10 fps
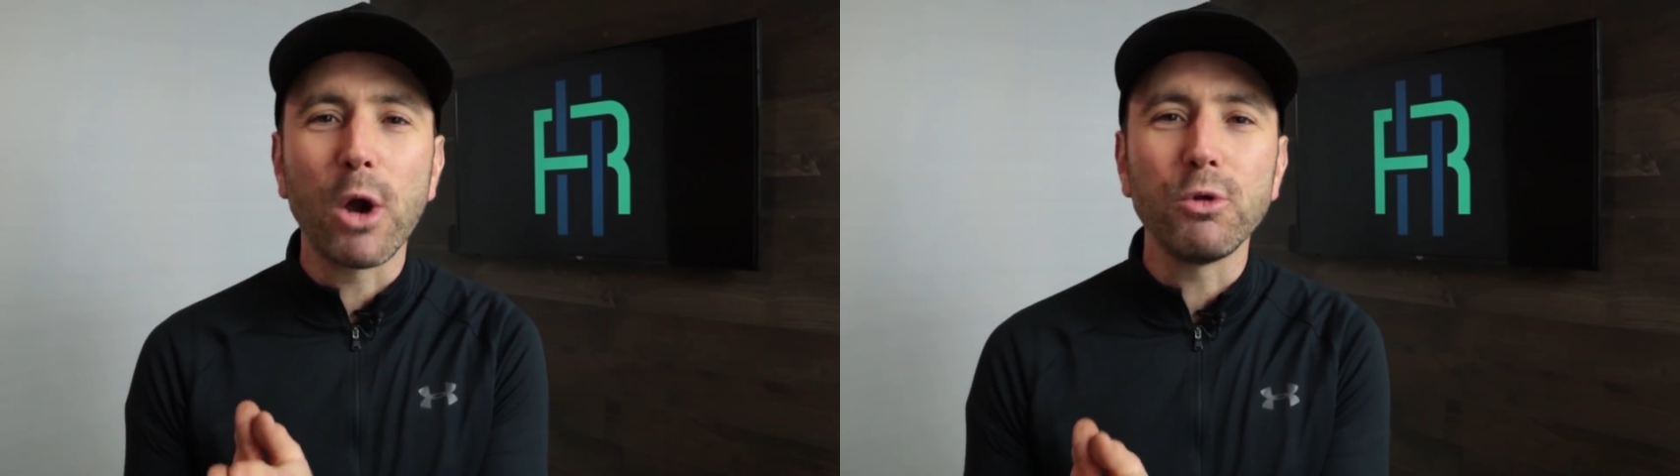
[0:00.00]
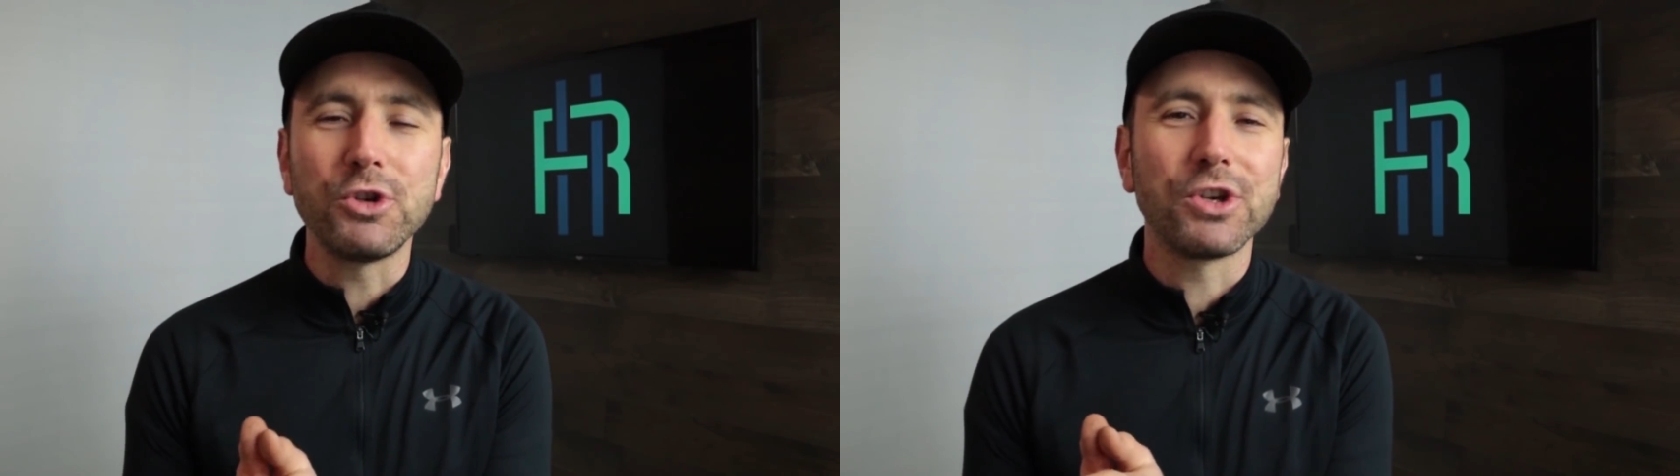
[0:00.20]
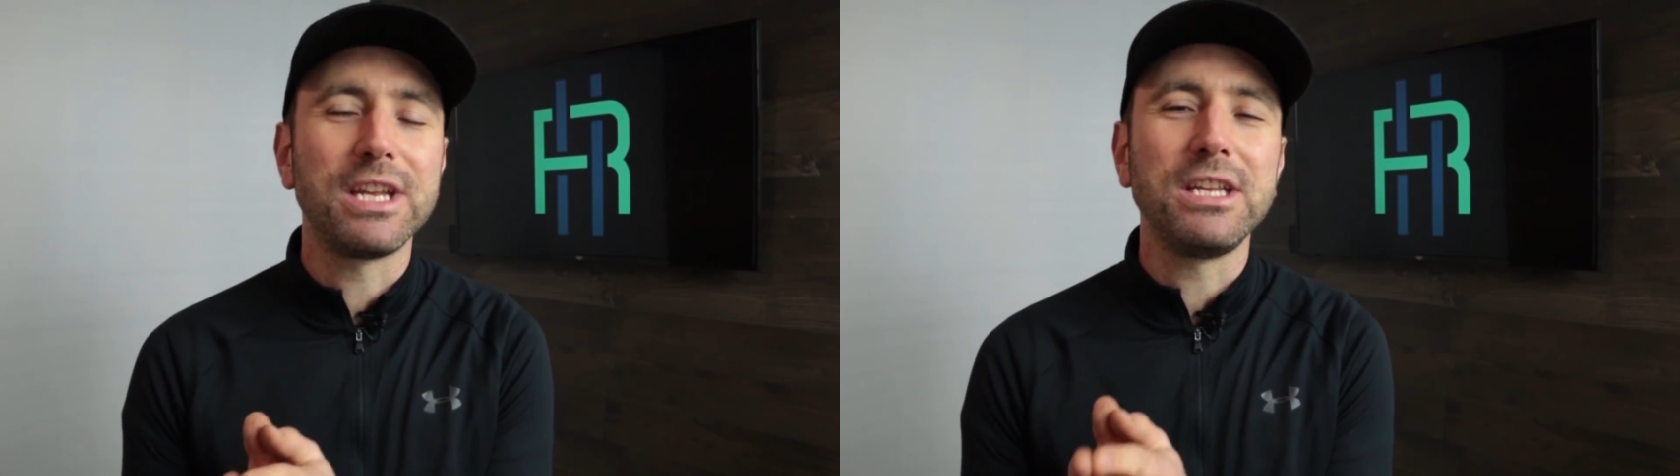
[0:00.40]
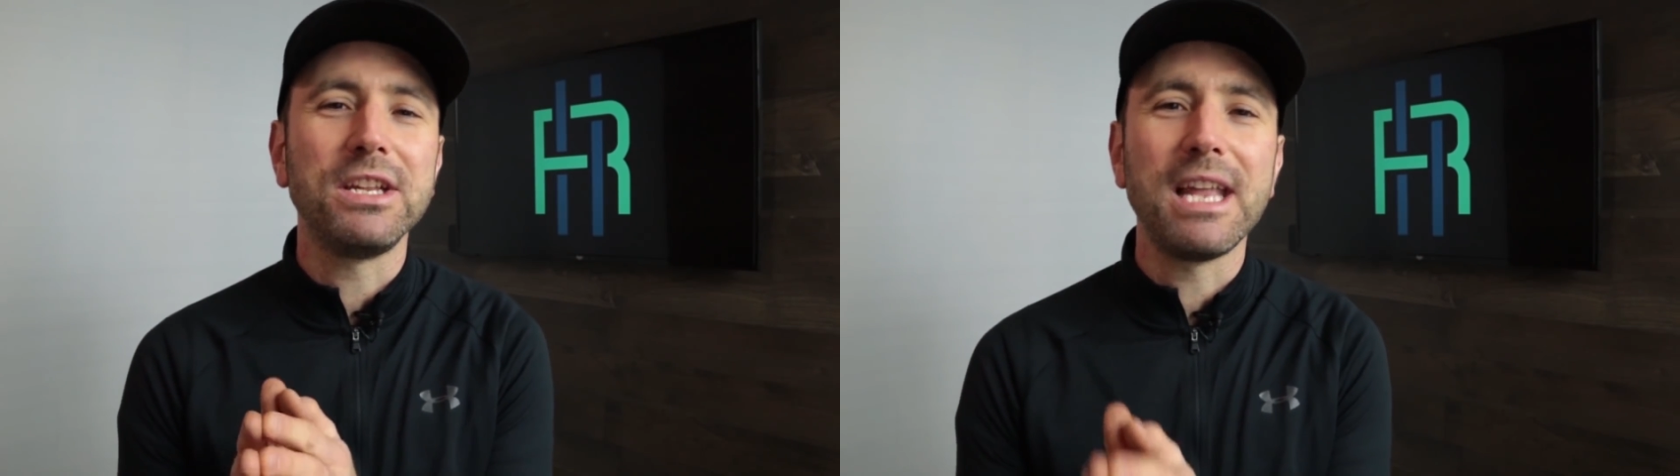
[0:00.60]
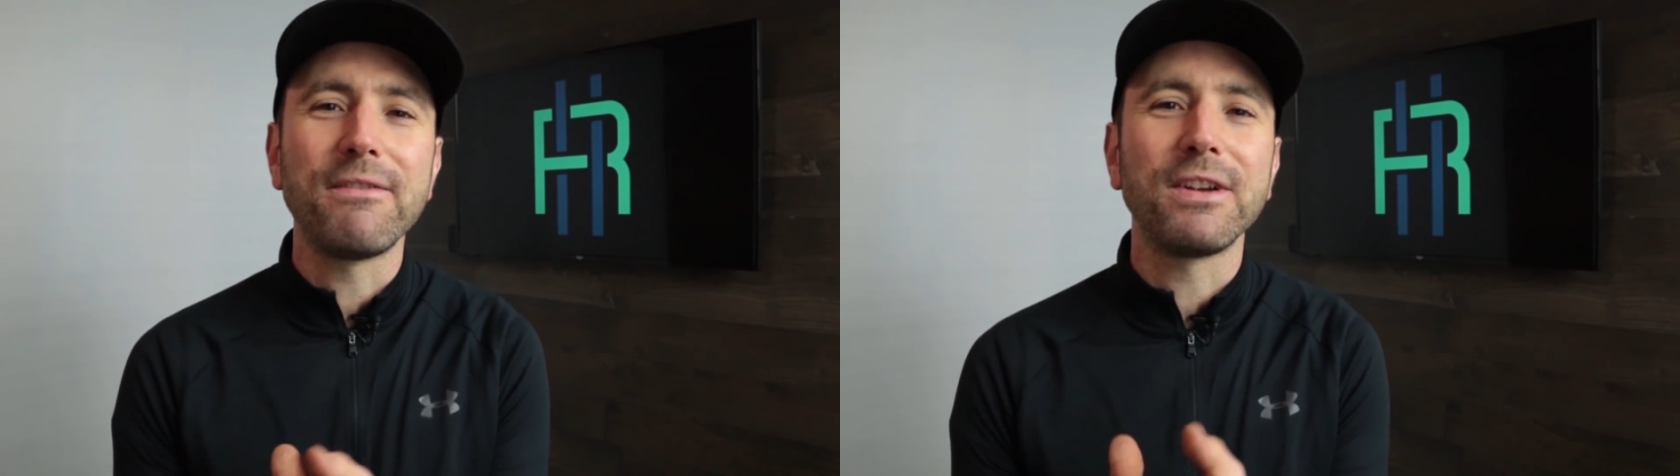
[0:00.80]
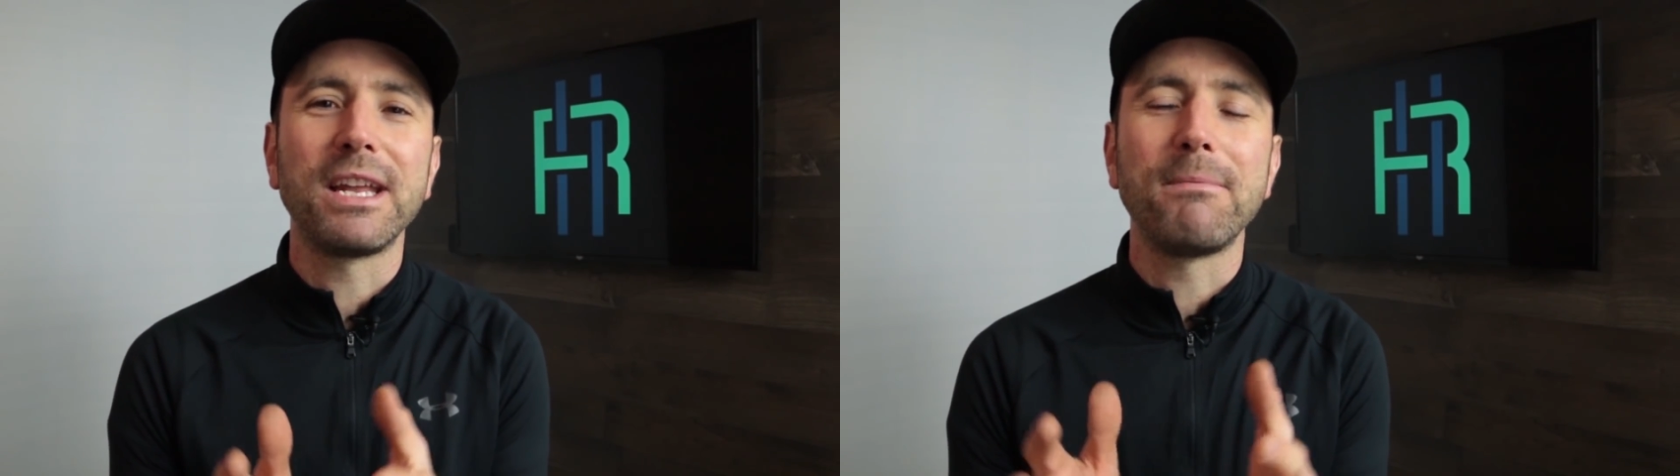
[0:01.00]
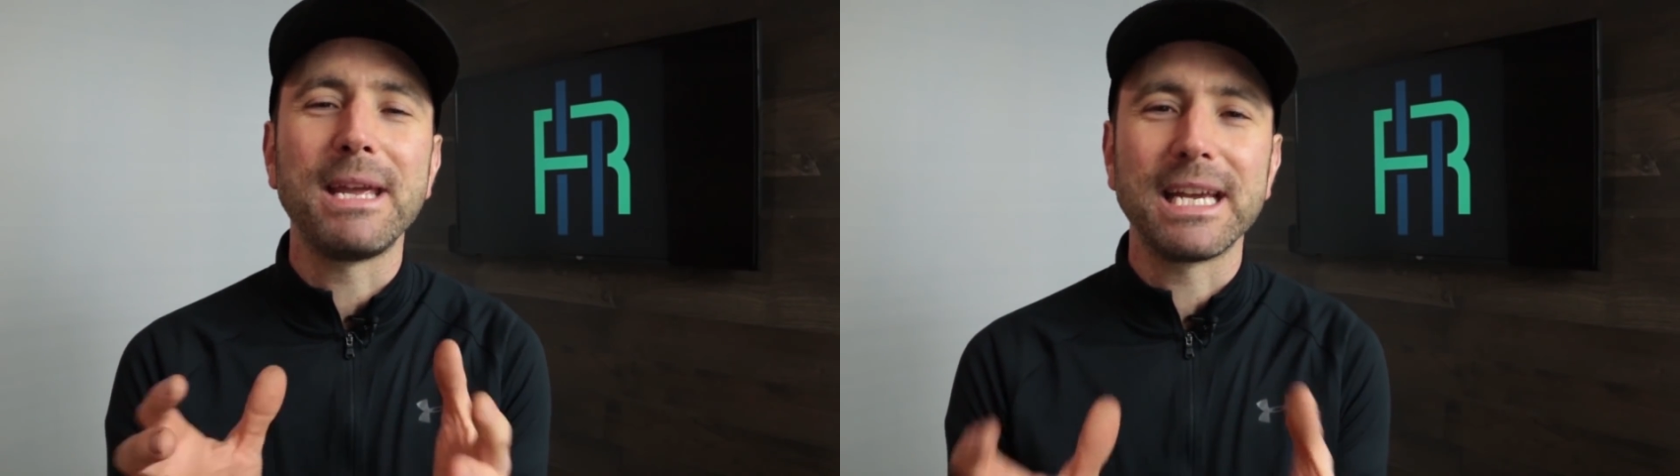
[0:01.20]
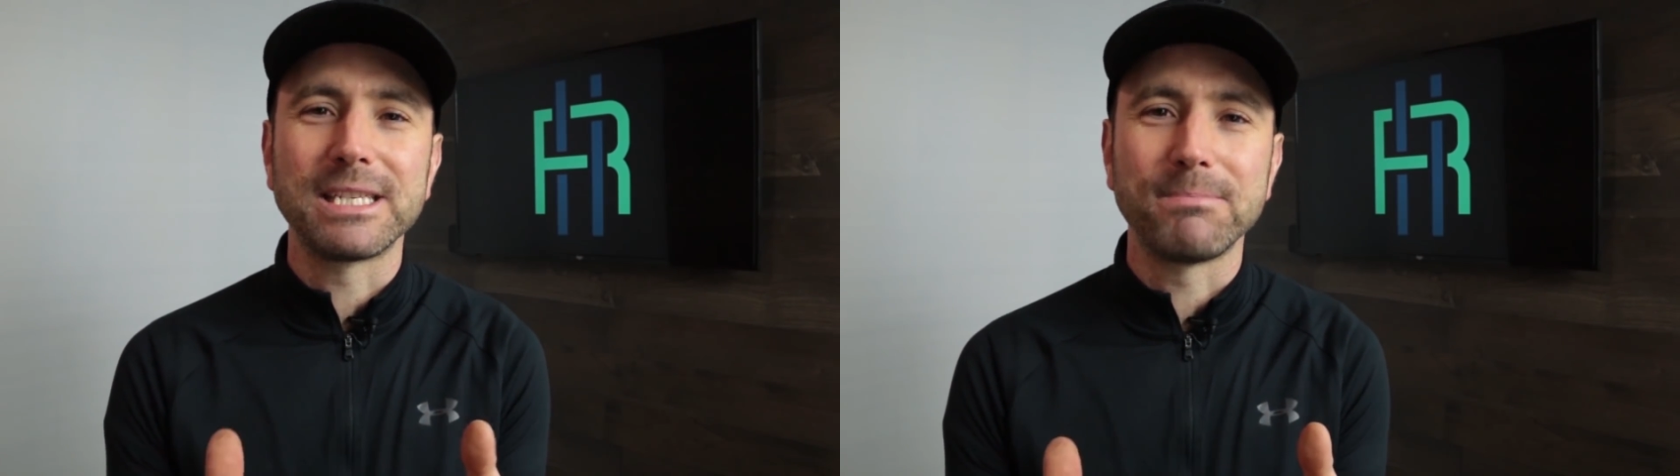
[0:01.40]
motion and you're never going to
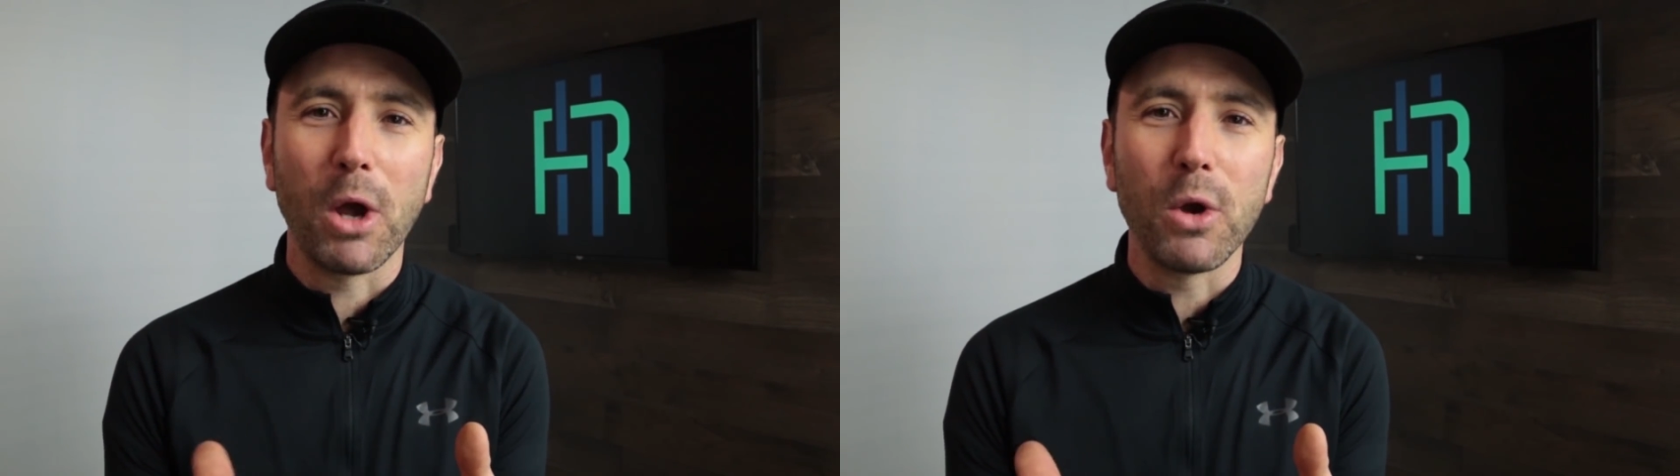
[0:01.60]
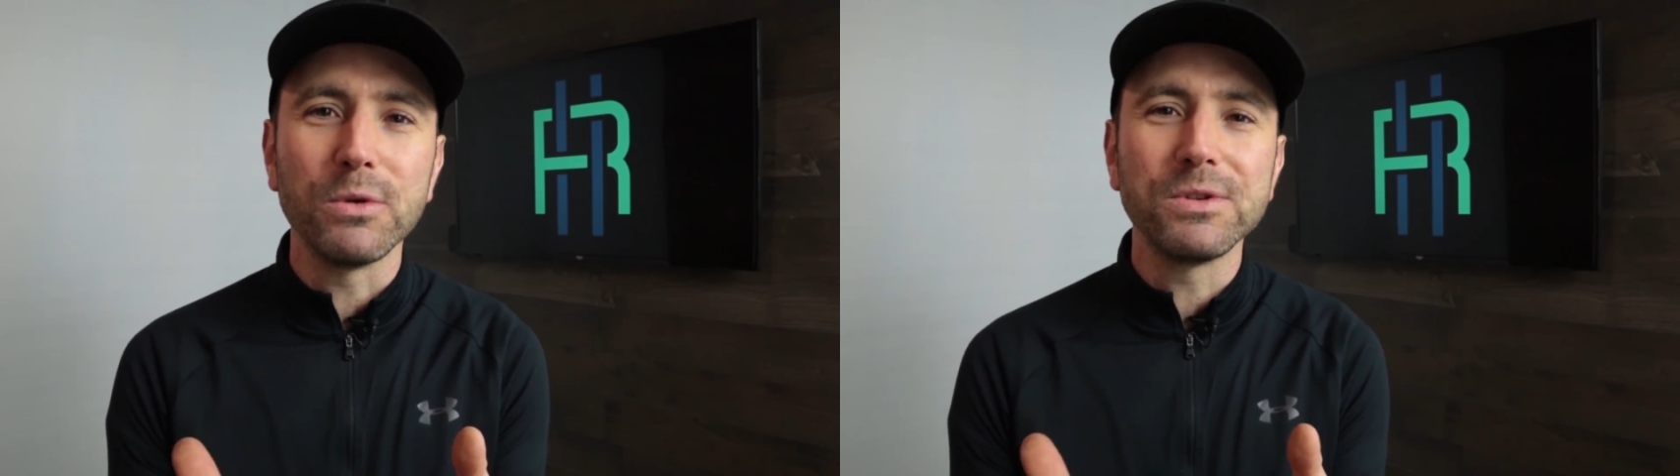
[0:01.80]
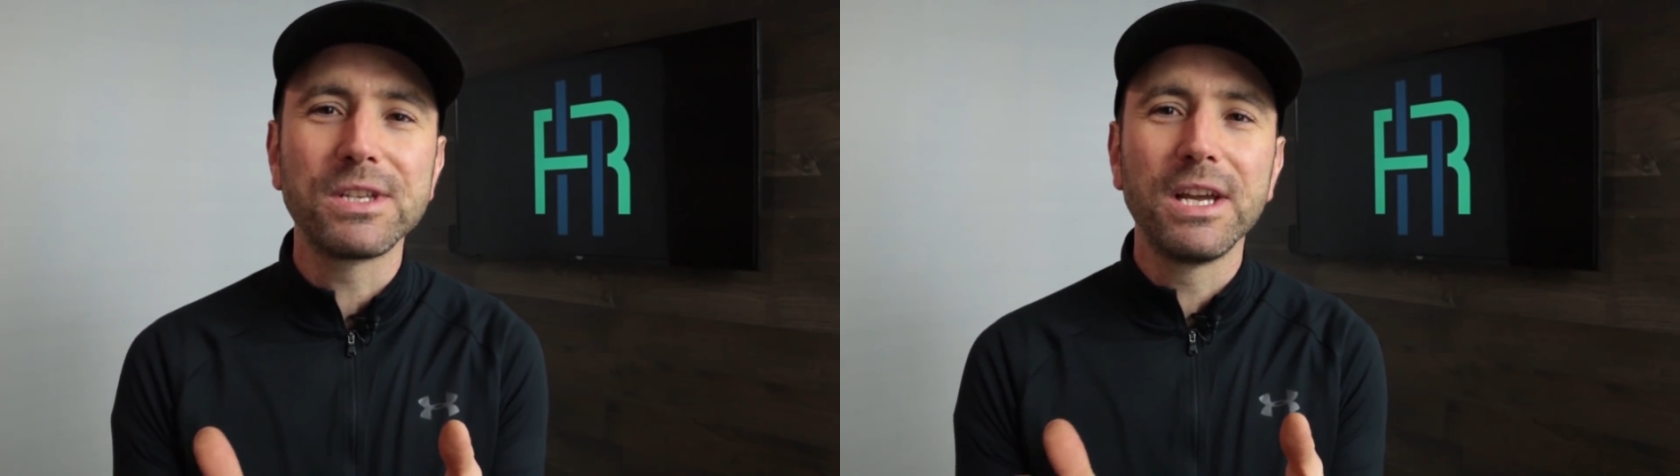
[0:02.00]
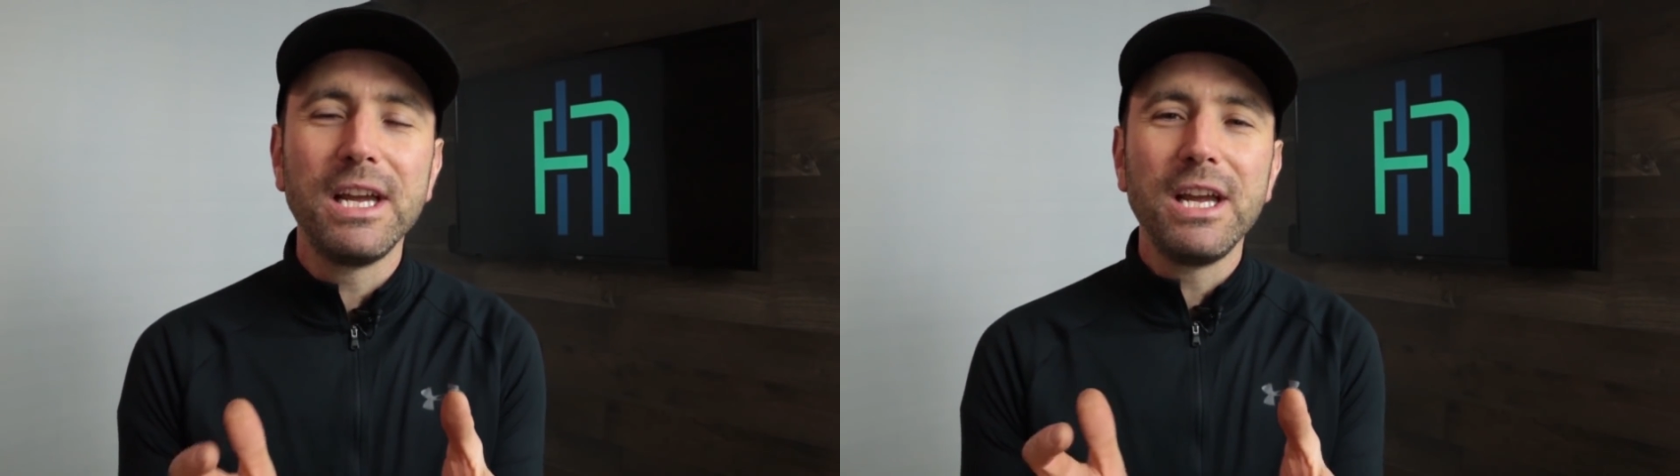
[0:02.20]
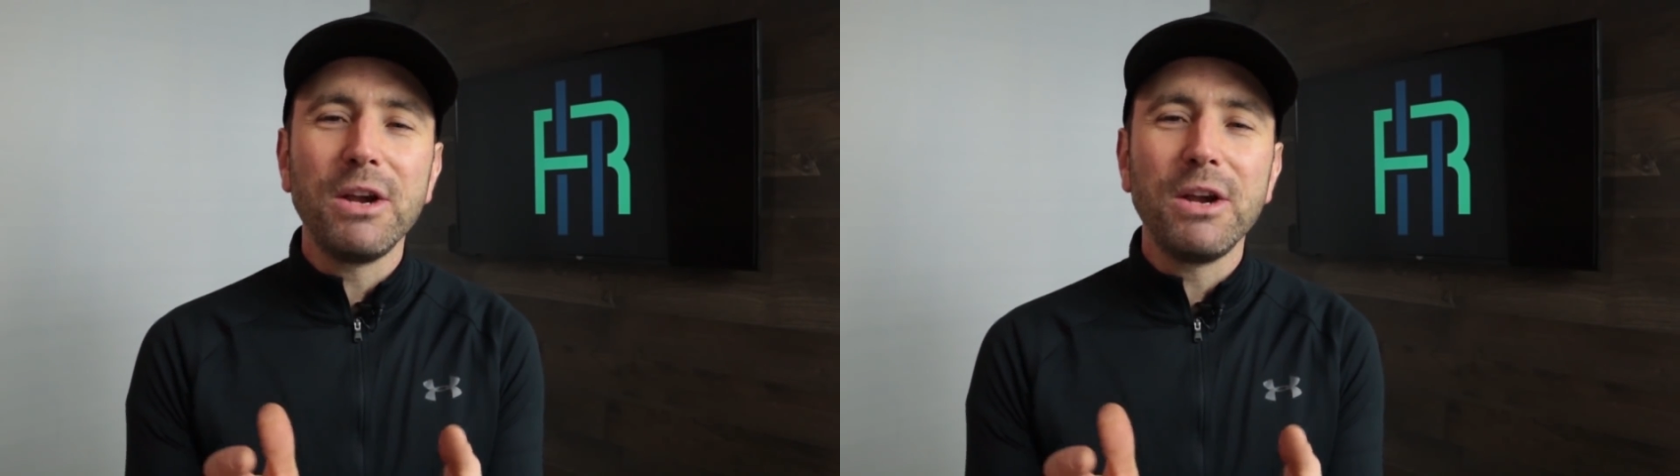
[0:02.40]
be exposed.